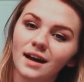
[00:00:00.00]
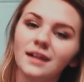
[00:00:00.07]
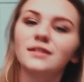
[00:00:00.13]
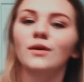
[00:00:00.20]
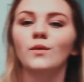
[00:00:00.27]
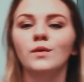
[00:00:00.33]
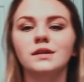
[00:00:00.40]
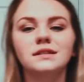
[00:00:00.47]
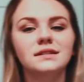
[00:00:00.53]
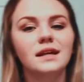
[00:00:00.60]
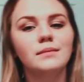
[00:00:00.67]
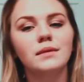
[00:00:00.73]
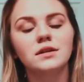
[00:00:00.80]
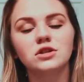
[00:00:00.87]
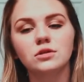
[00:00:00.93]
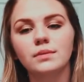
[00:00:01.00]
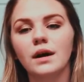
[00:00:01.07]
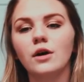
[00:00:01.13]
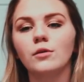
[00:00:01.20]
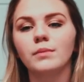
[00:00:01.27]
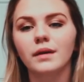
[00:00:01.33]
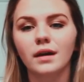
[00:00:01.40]
I don't want to say much
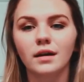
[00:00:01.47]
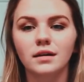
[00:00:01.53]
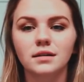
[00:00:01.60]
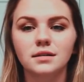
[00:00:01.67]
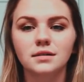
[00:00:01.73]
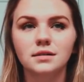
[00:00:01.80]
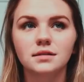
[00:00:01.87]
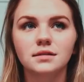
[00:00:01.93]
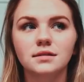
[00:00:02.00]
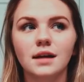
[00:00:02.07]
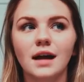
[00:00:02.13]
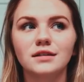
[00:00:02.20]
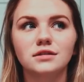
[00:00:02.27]
about because